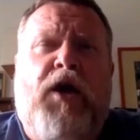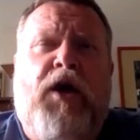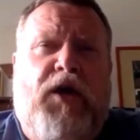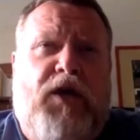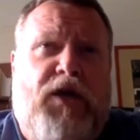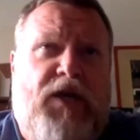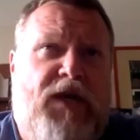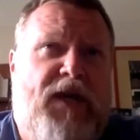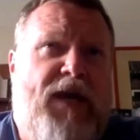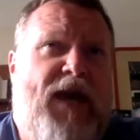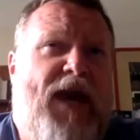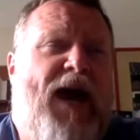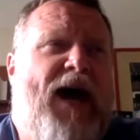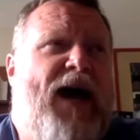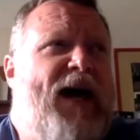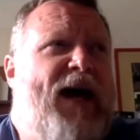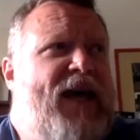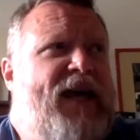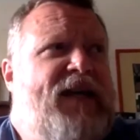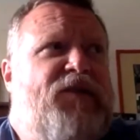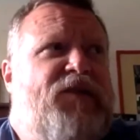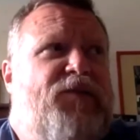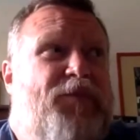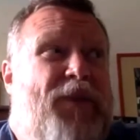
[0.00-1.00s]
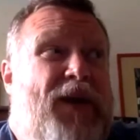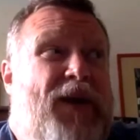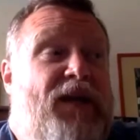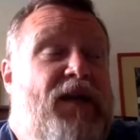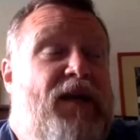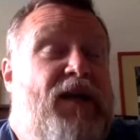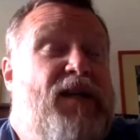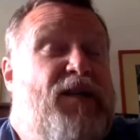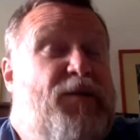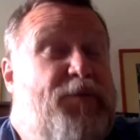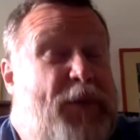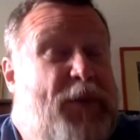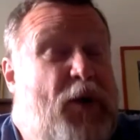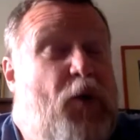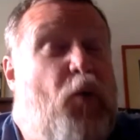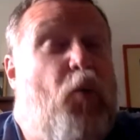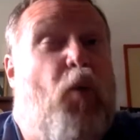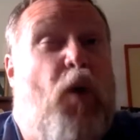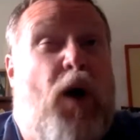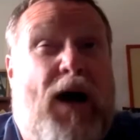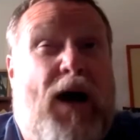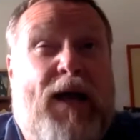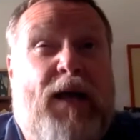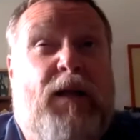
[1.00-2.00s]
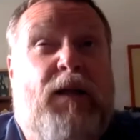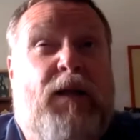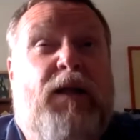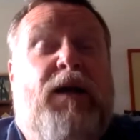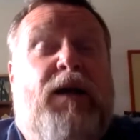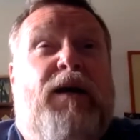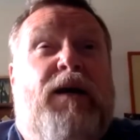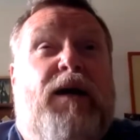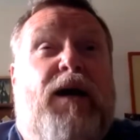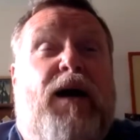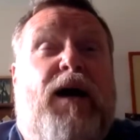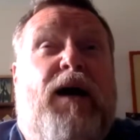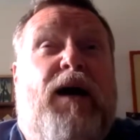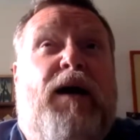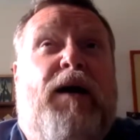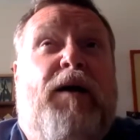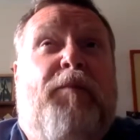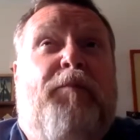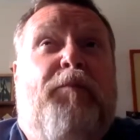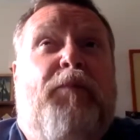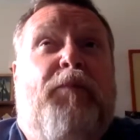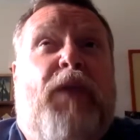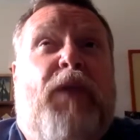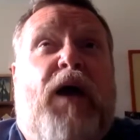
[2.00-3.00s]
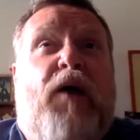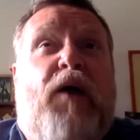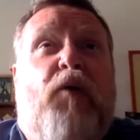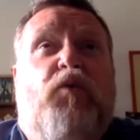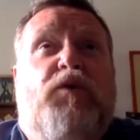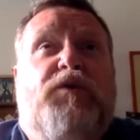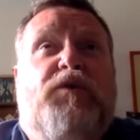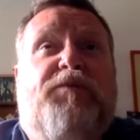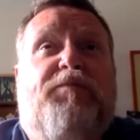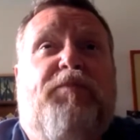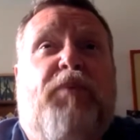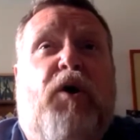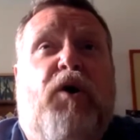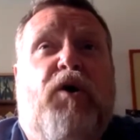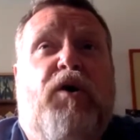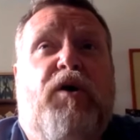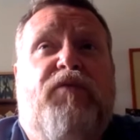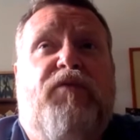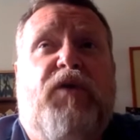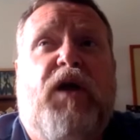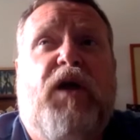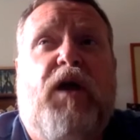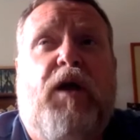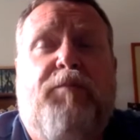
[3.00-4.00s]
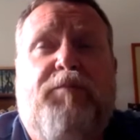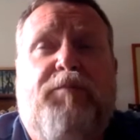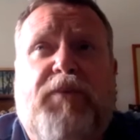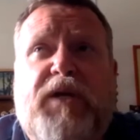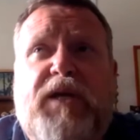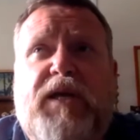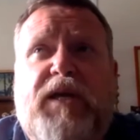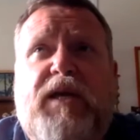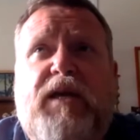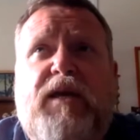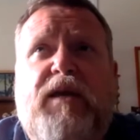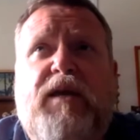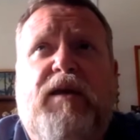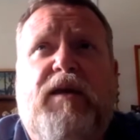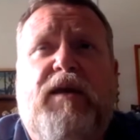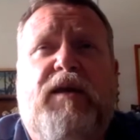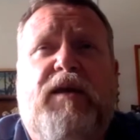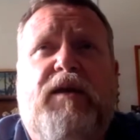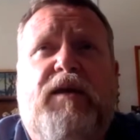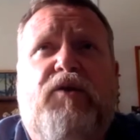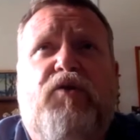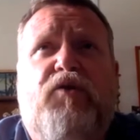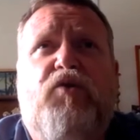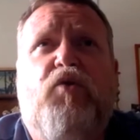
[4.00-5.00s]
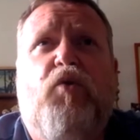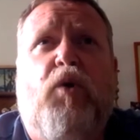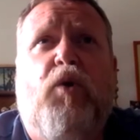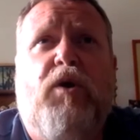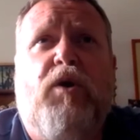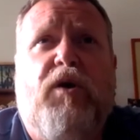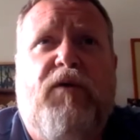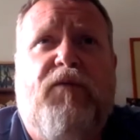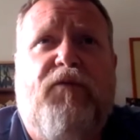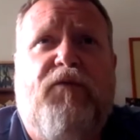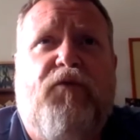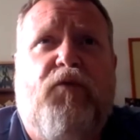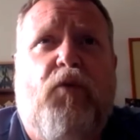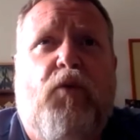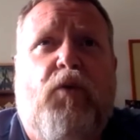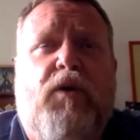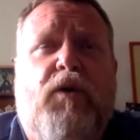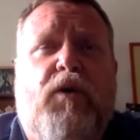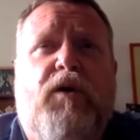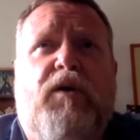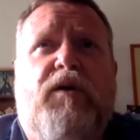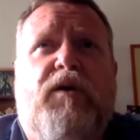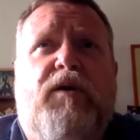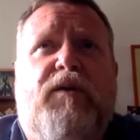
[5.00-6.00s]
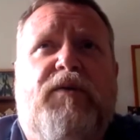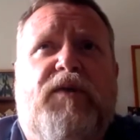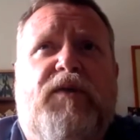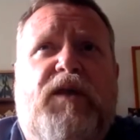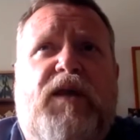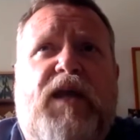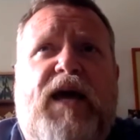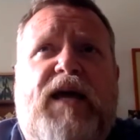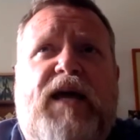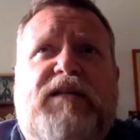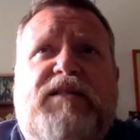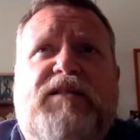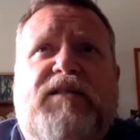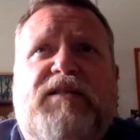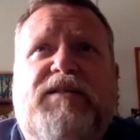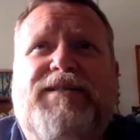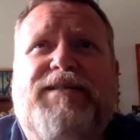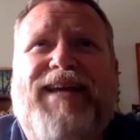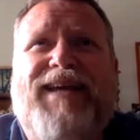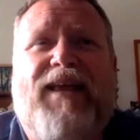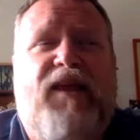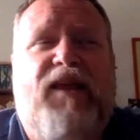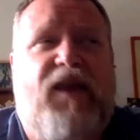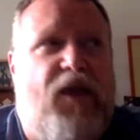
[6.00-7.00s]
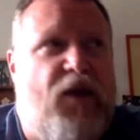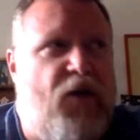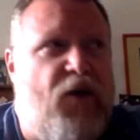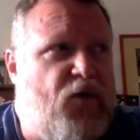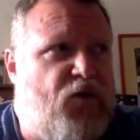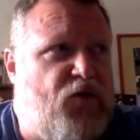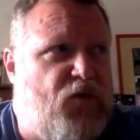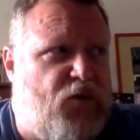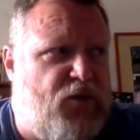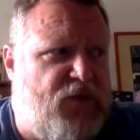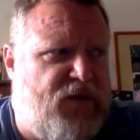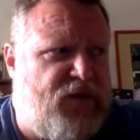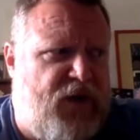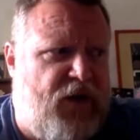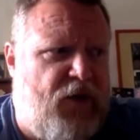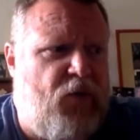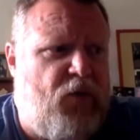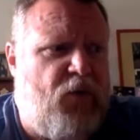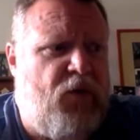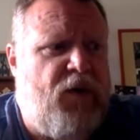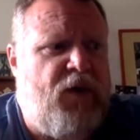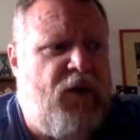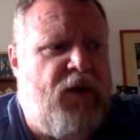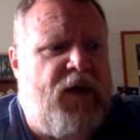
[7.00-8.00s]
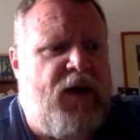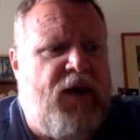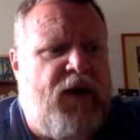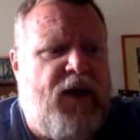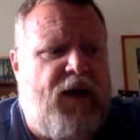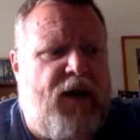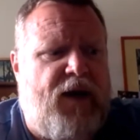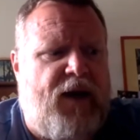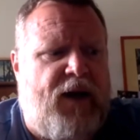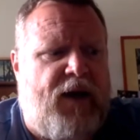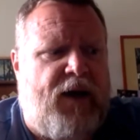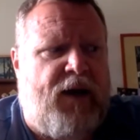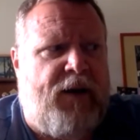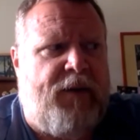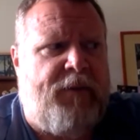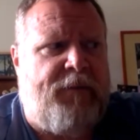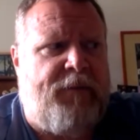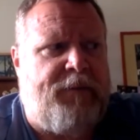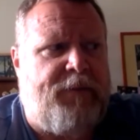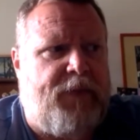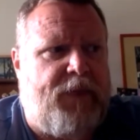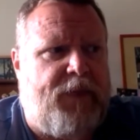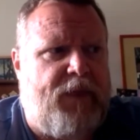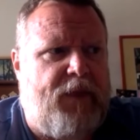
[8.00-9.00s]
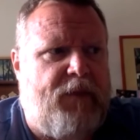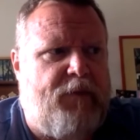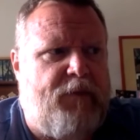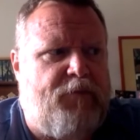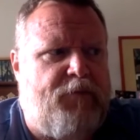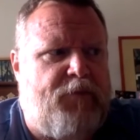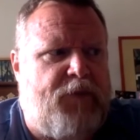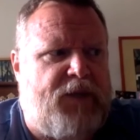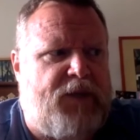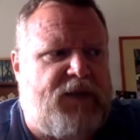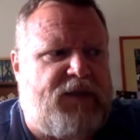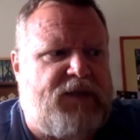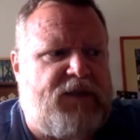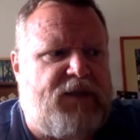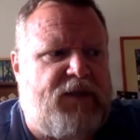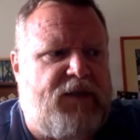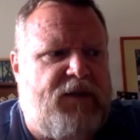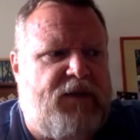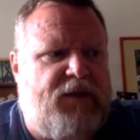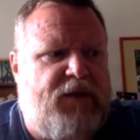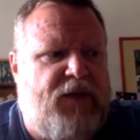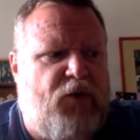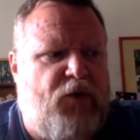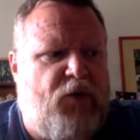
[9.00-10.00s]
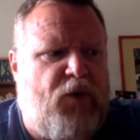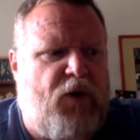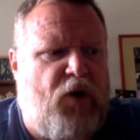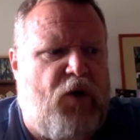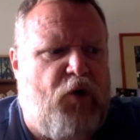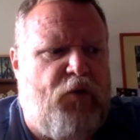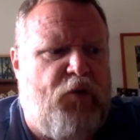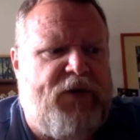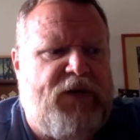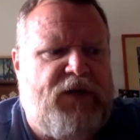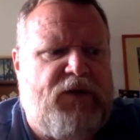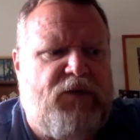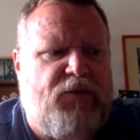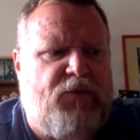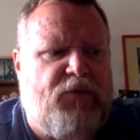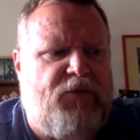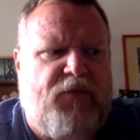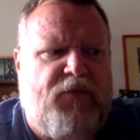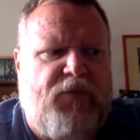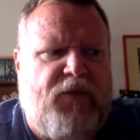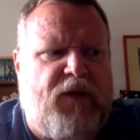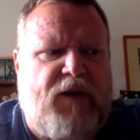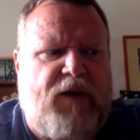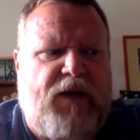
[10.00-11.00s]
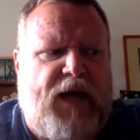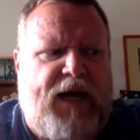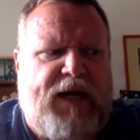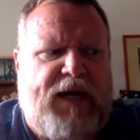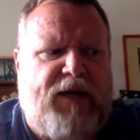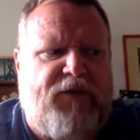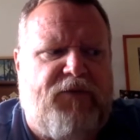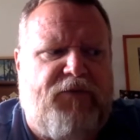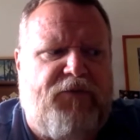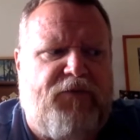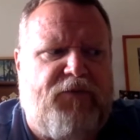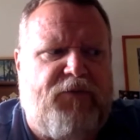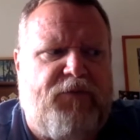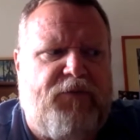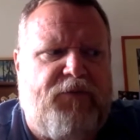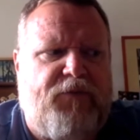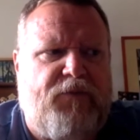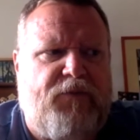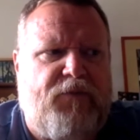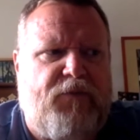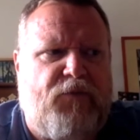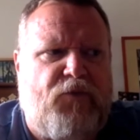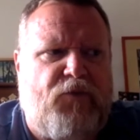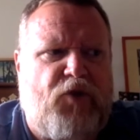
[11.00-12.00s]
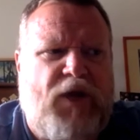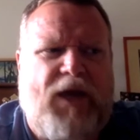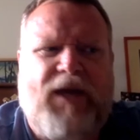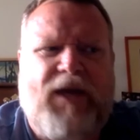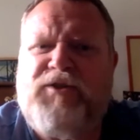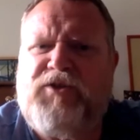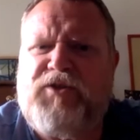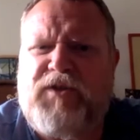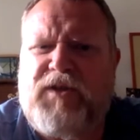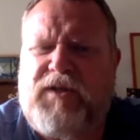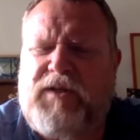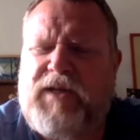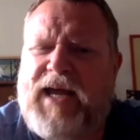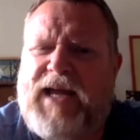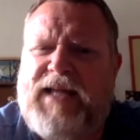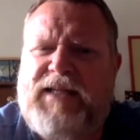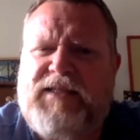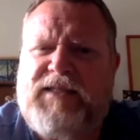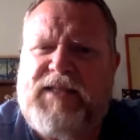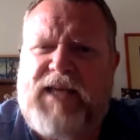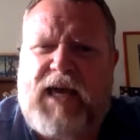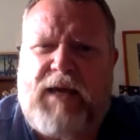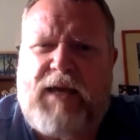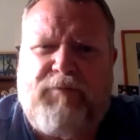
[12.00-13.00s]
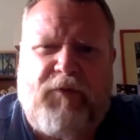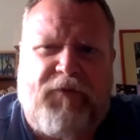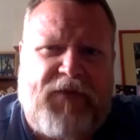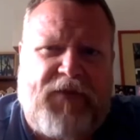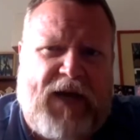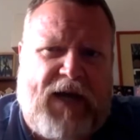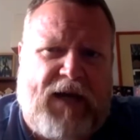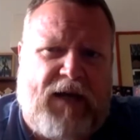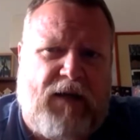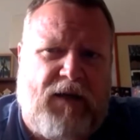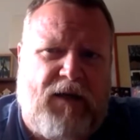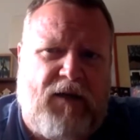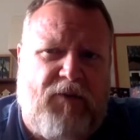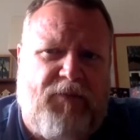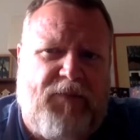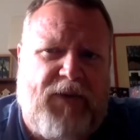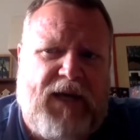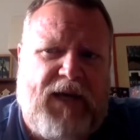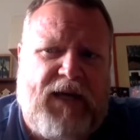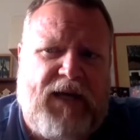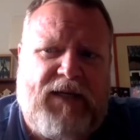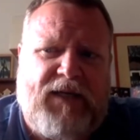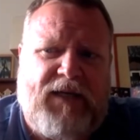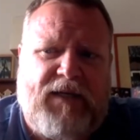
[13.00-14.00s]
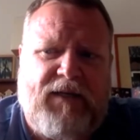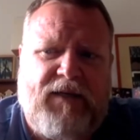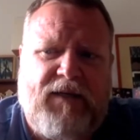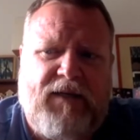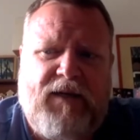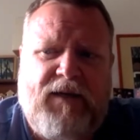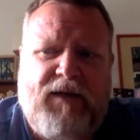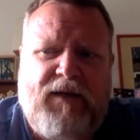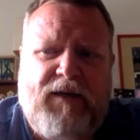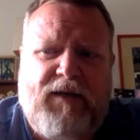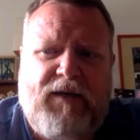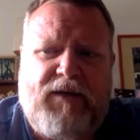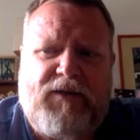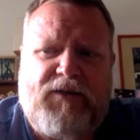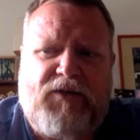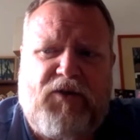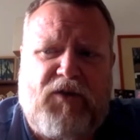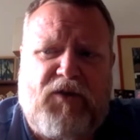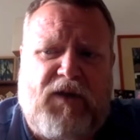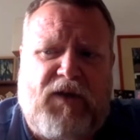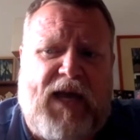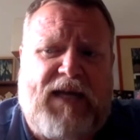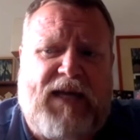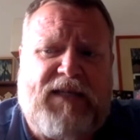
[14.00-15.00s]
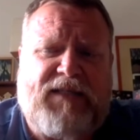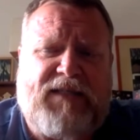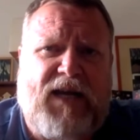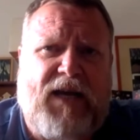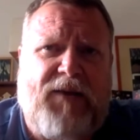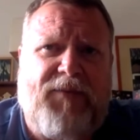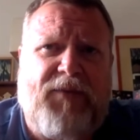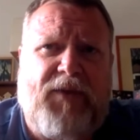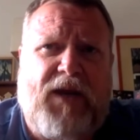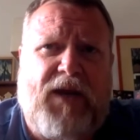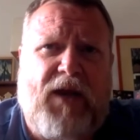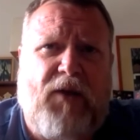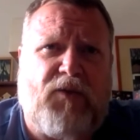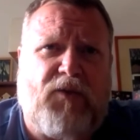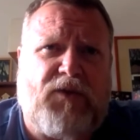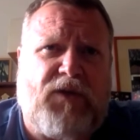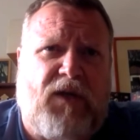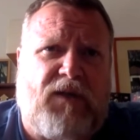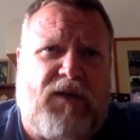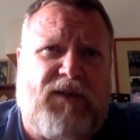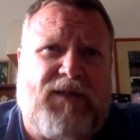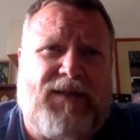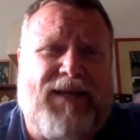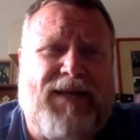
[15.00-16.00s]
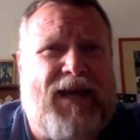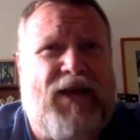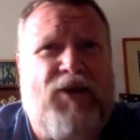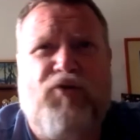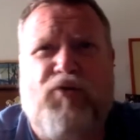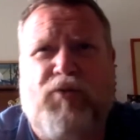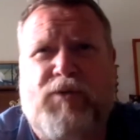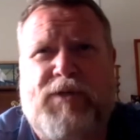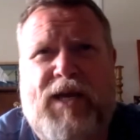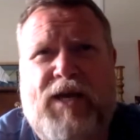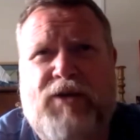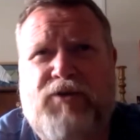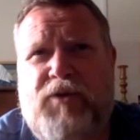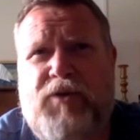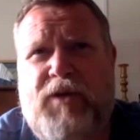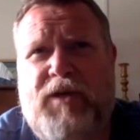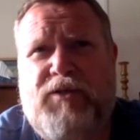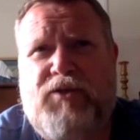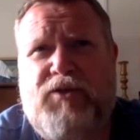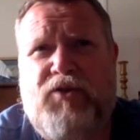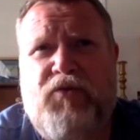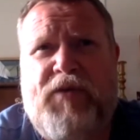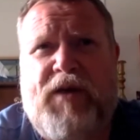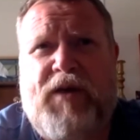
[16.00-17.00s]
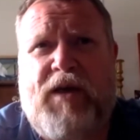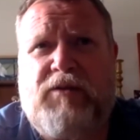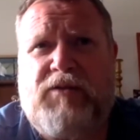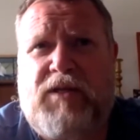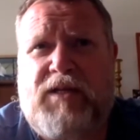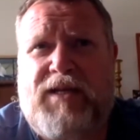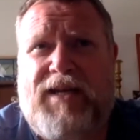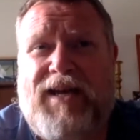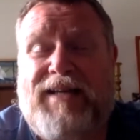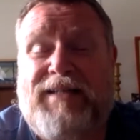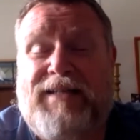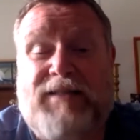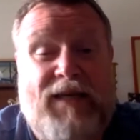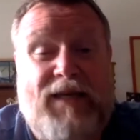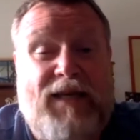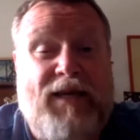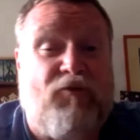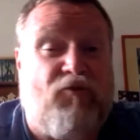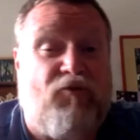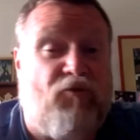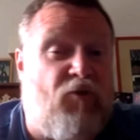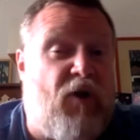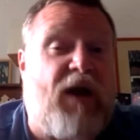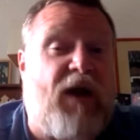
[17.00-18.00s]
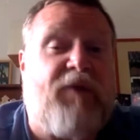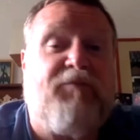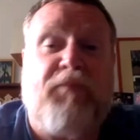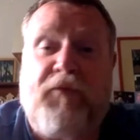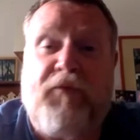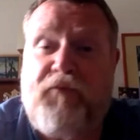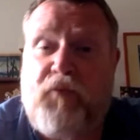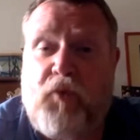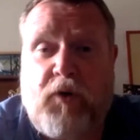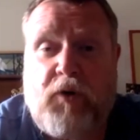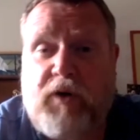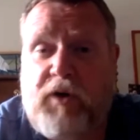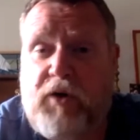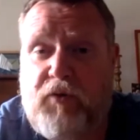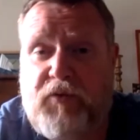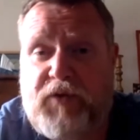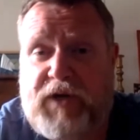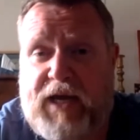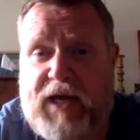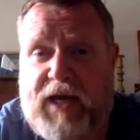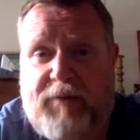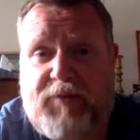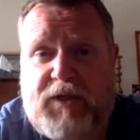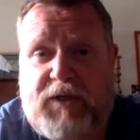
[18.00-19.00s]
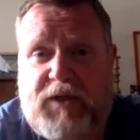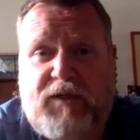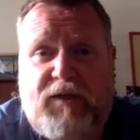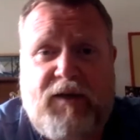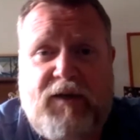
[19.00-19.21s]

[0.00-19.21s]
Yeah, it's been a while. I was a part of a company in New York for the last 10 years or so. Um, but COVID kind of changed the landscape of that a little bit. And so the last time that I was on stage was actually in 2019, right before COVID happened.